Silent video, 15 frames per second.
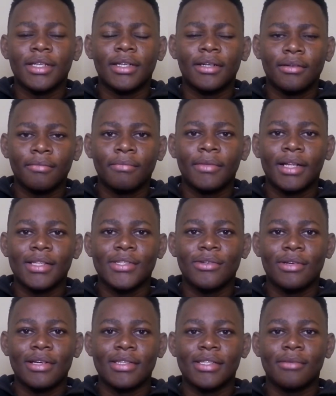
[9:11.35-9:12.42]
and I'll see
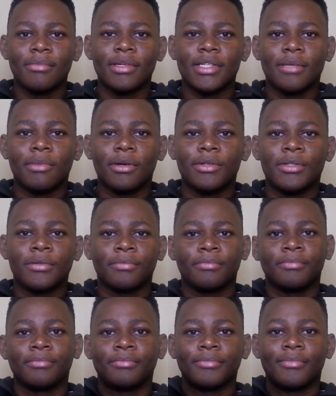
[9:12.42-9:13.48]
you guys in a bit. I'm out.
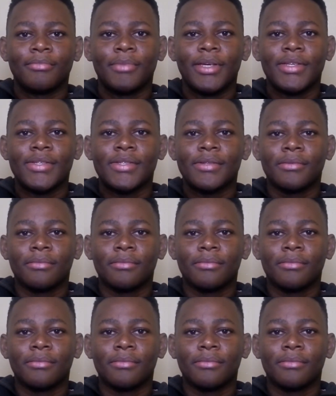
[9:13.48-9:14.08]
Peace.